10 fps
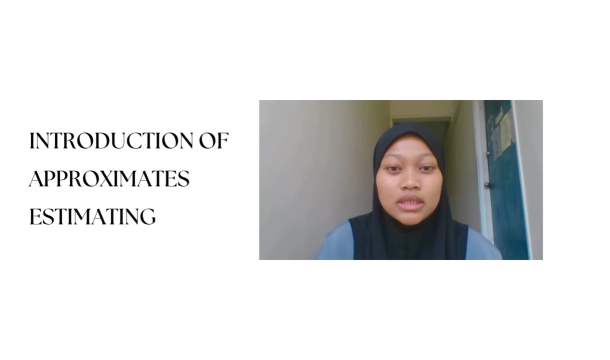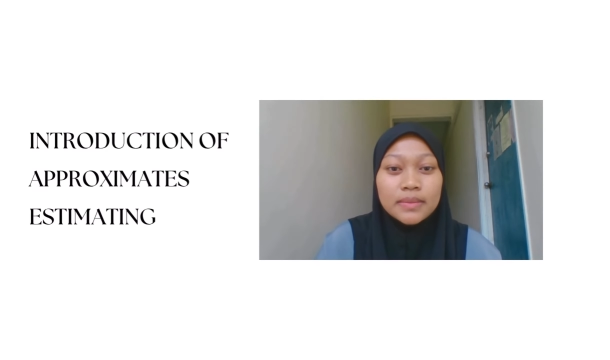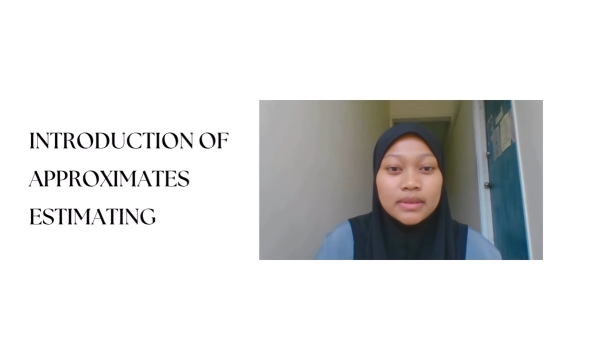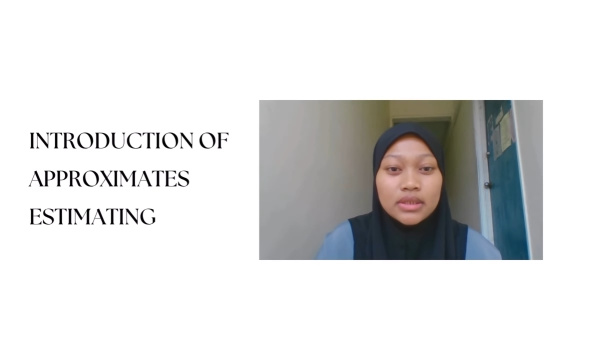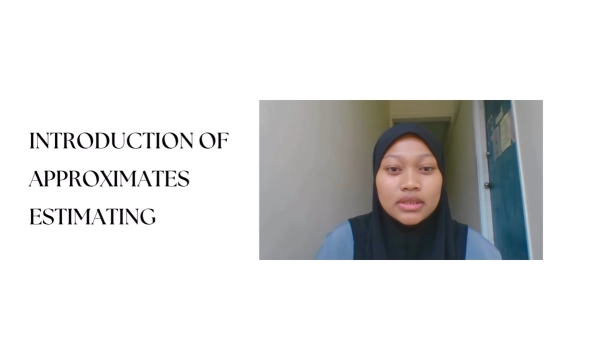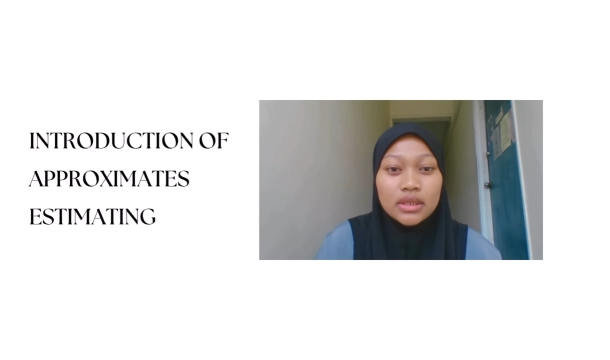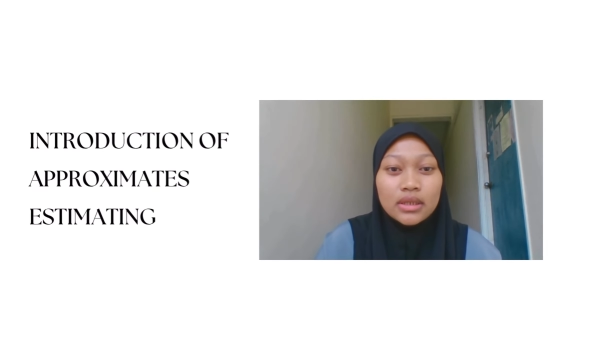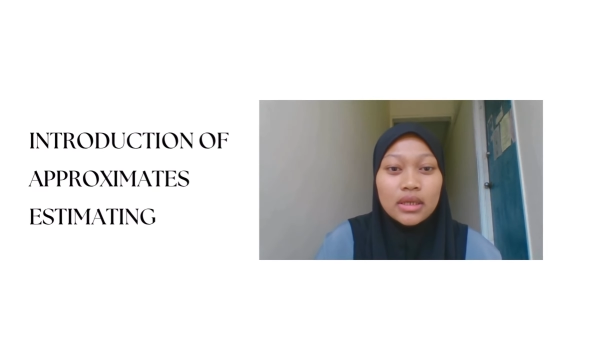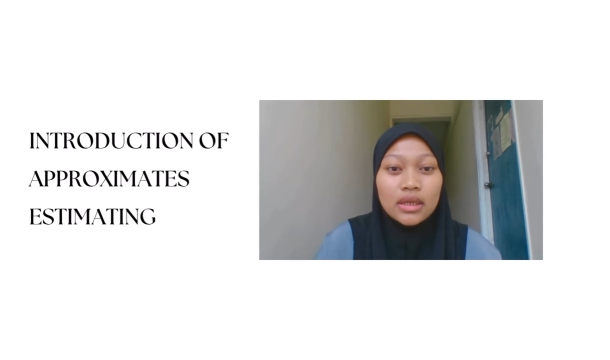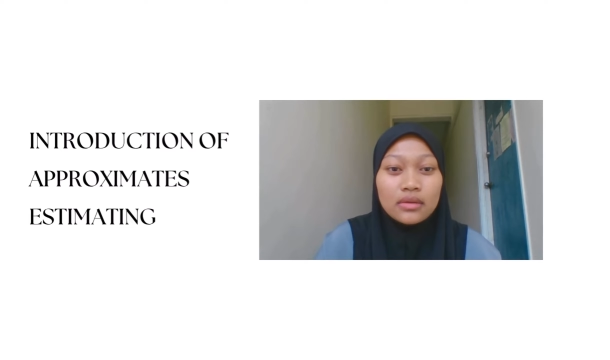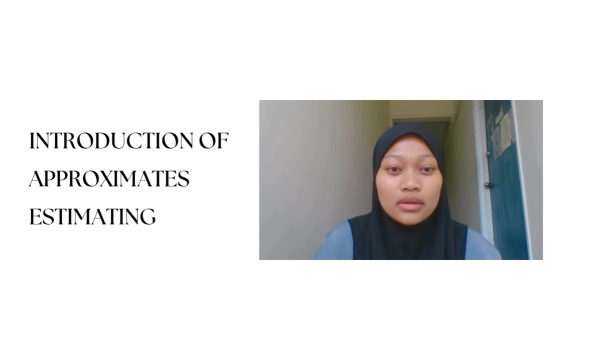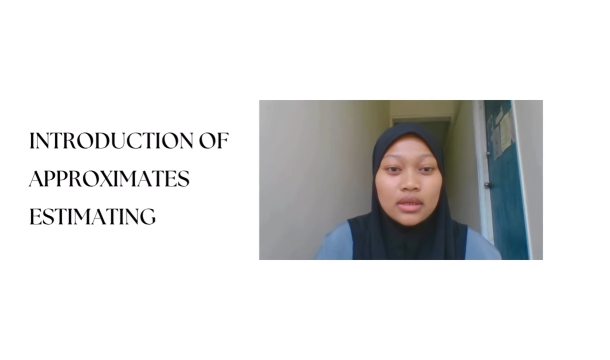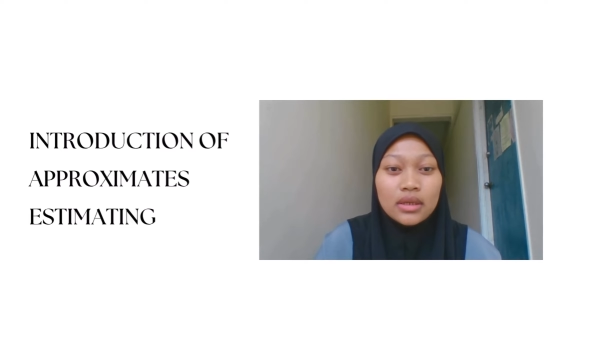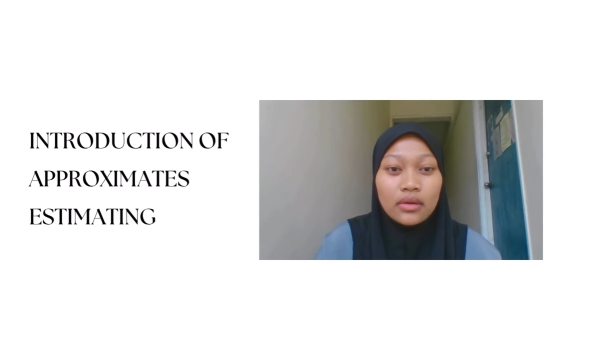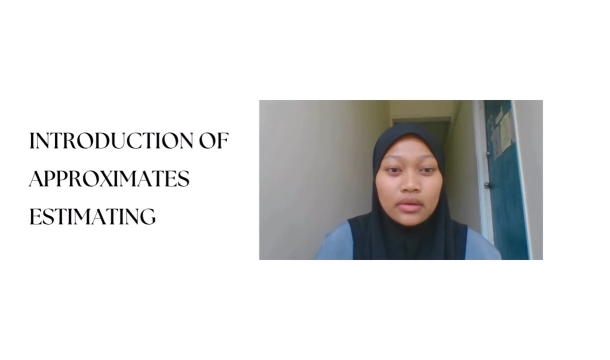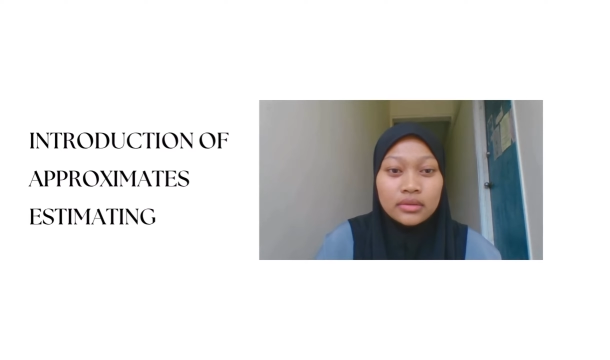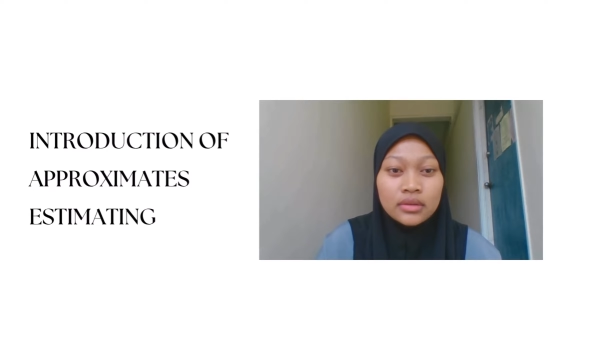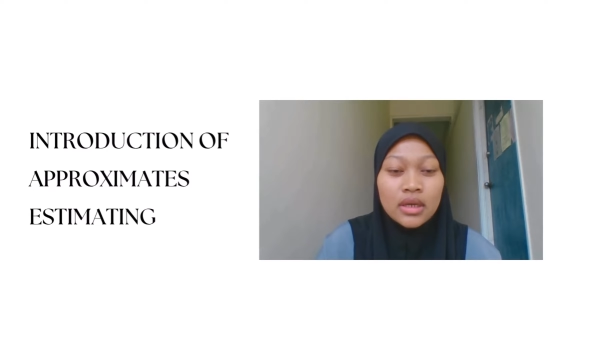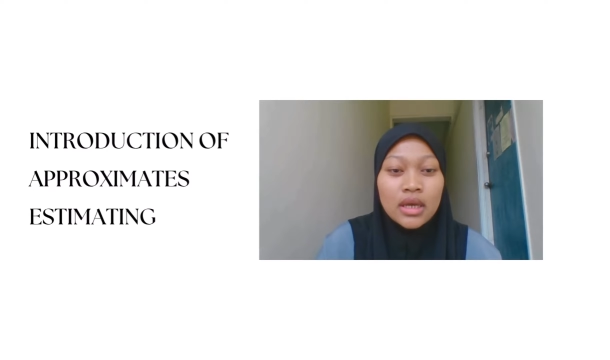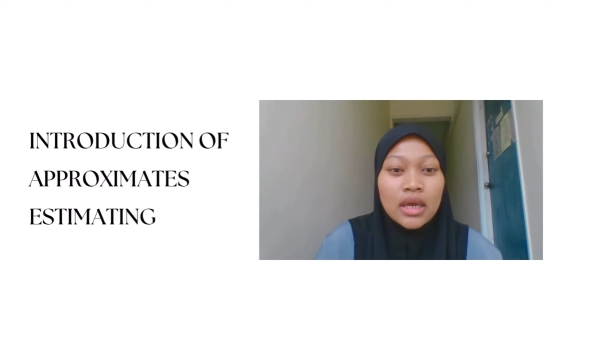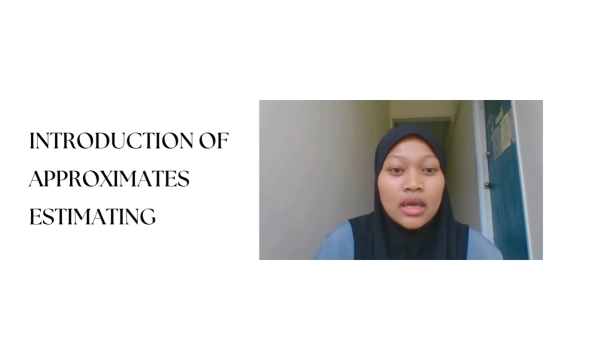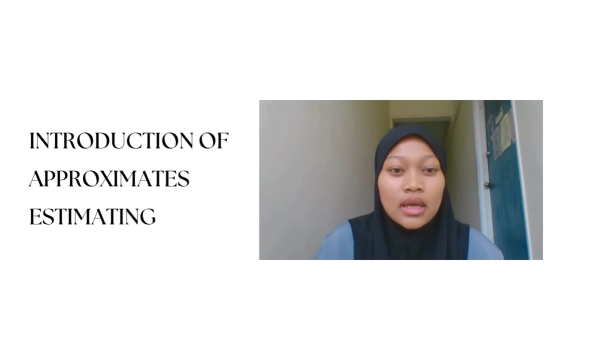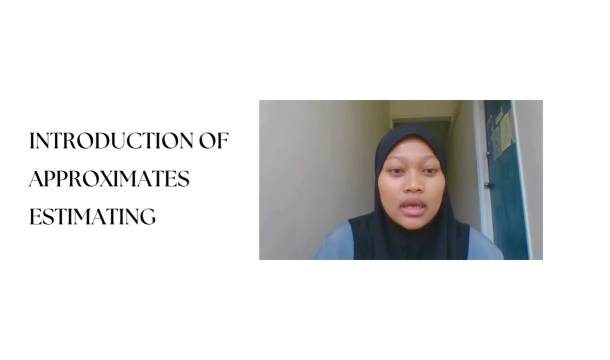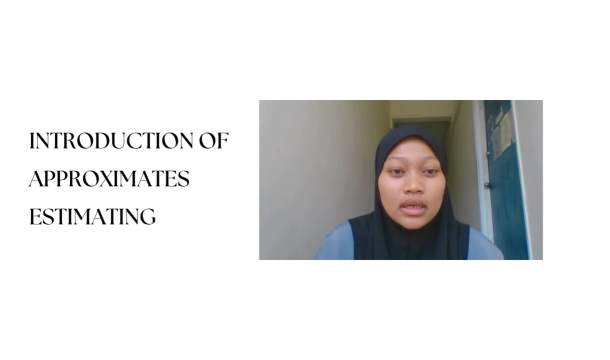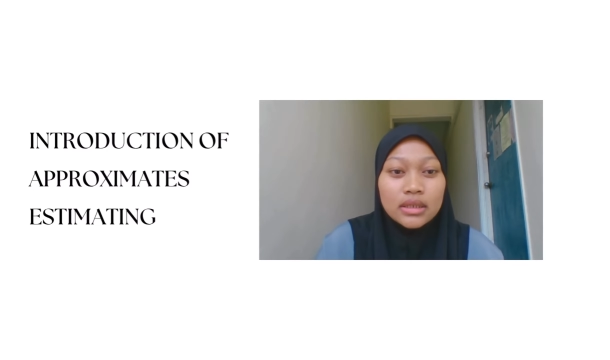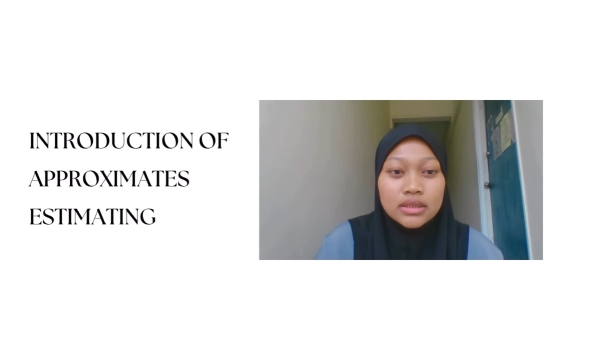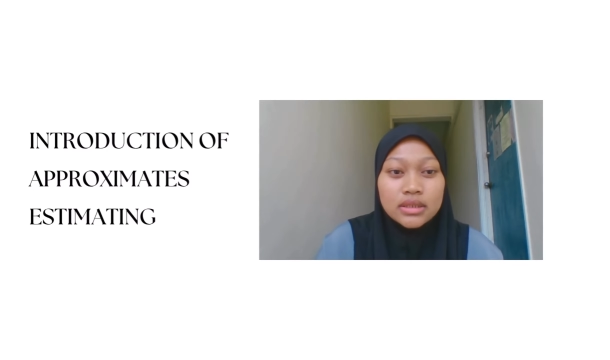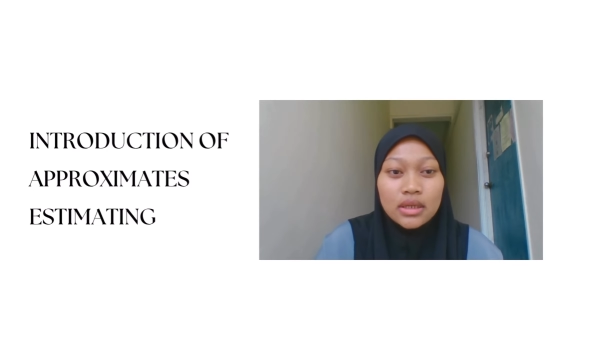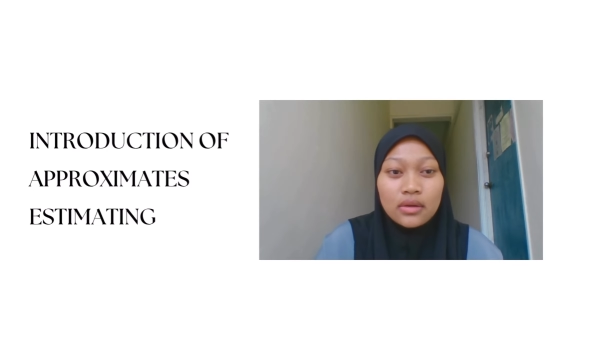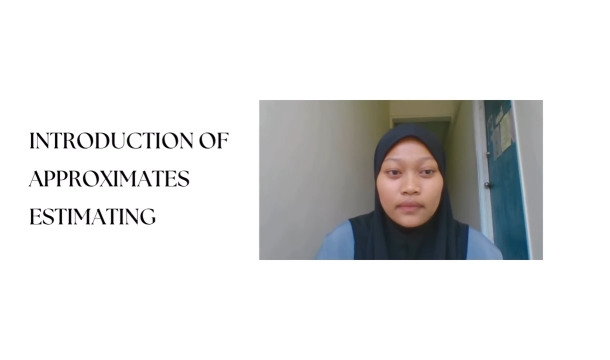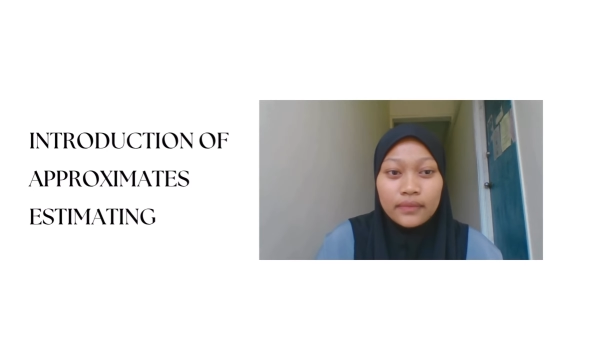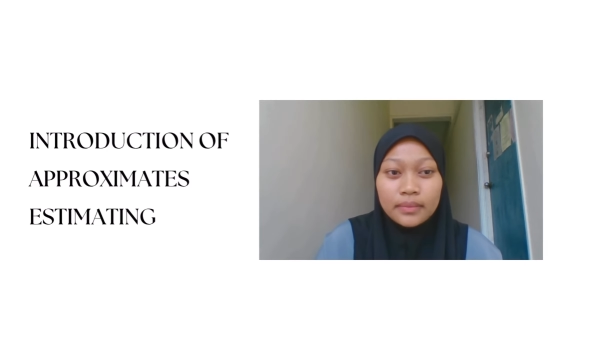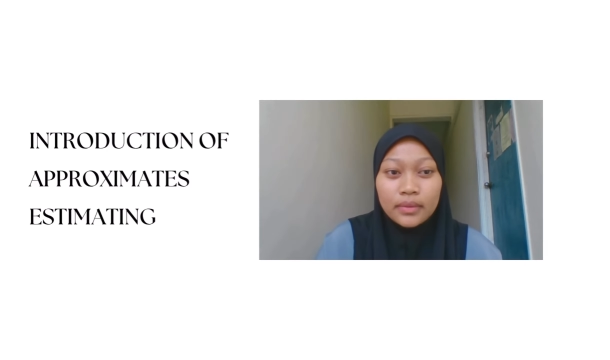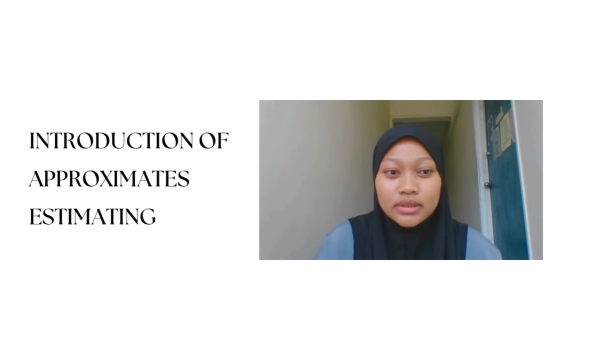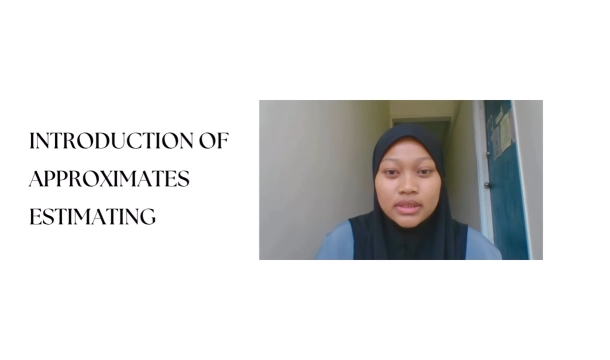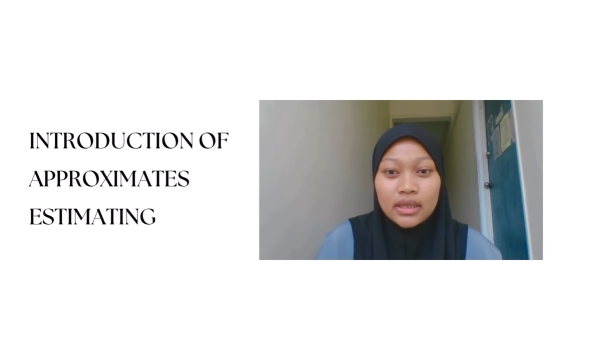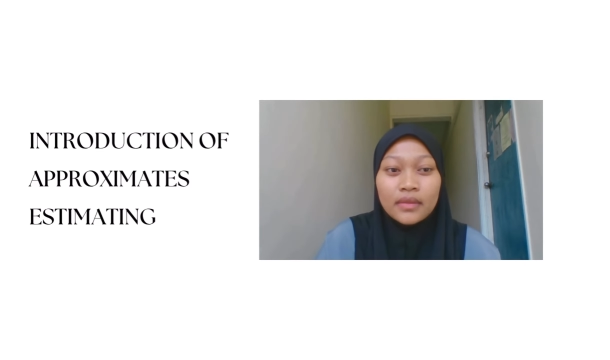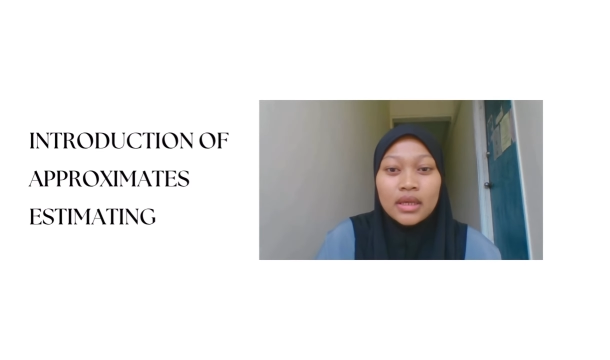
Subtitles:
expectations early on. At the start of a project,